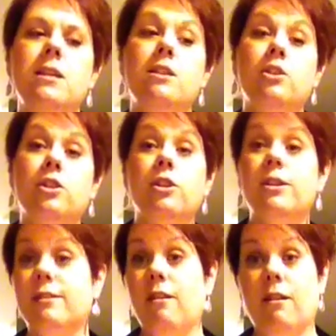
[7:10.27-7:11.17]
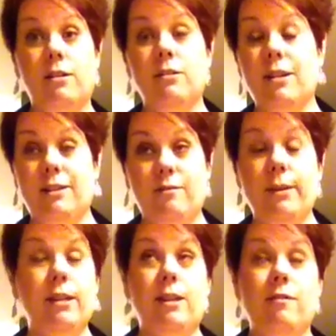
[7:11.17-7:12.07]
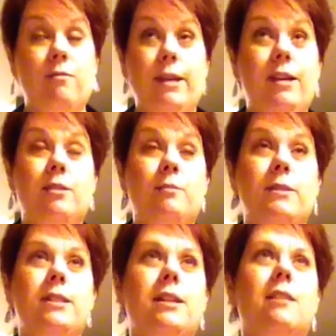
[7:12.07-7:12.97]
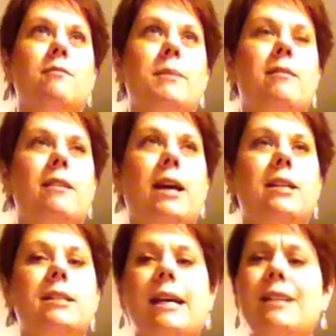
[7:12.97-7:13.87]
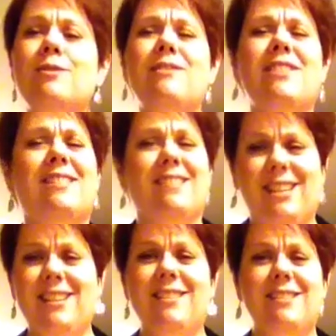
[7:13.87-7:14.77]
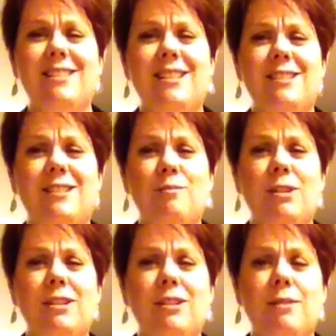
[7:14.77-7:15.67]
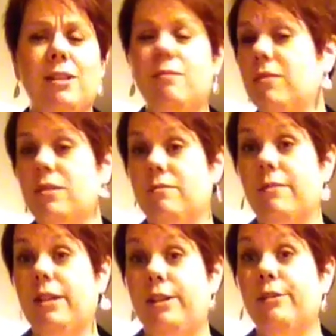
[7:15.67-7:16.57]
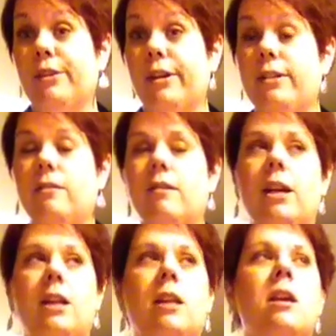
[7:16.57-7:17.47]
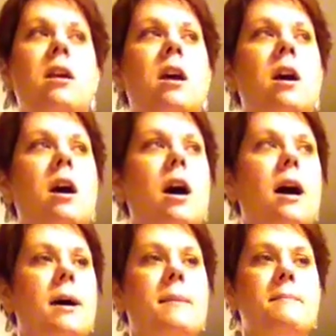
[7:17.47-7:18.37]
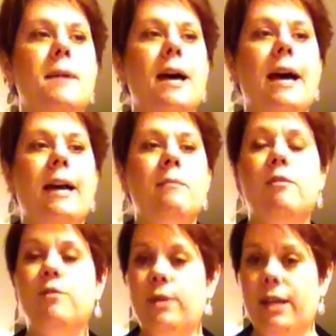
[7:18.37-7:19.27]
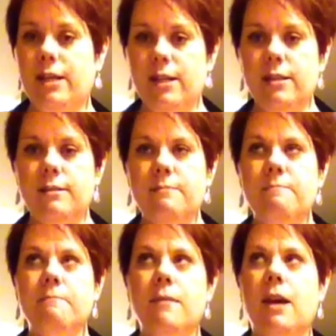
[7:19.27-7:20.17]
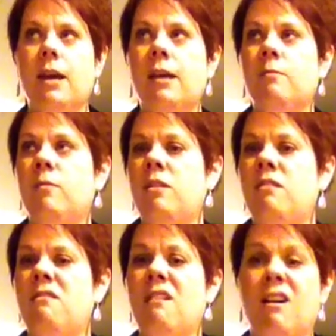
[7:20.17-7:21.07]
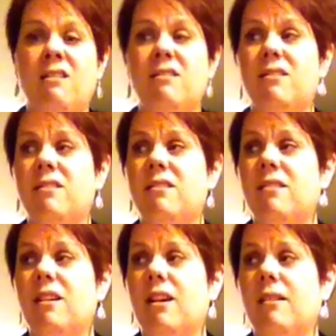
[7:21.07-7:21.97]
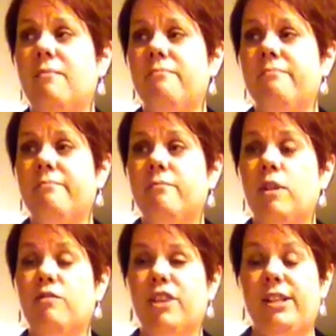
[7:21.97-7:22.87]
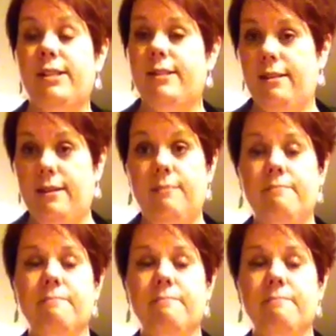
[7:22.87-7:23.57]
The sugar is gone out of my life. Make no mistake about that. I don't even like the taste of peanut M&Ms. I know, crazy, right? I am a food addict. I am not afraid to say that.